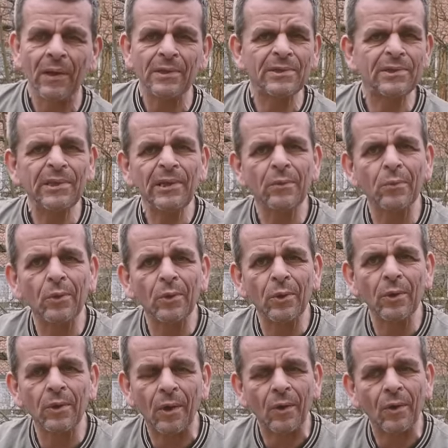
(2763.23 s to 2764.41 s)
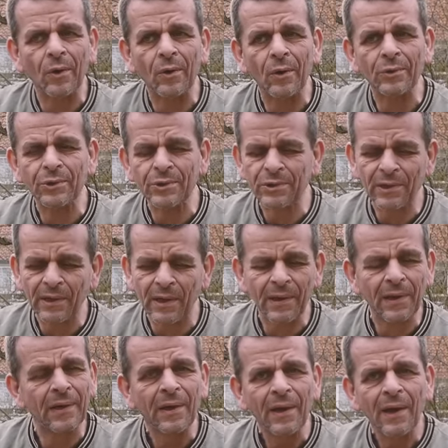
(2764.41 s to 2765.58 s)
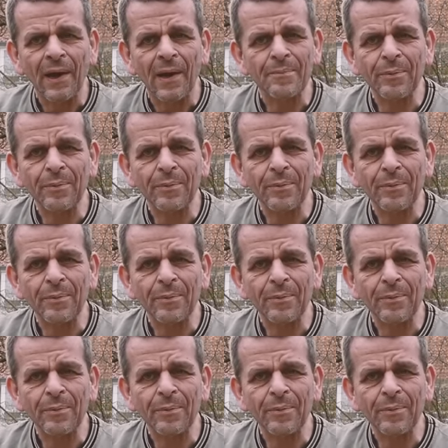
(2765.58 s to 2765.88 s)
steel wool or, or just a, a, a,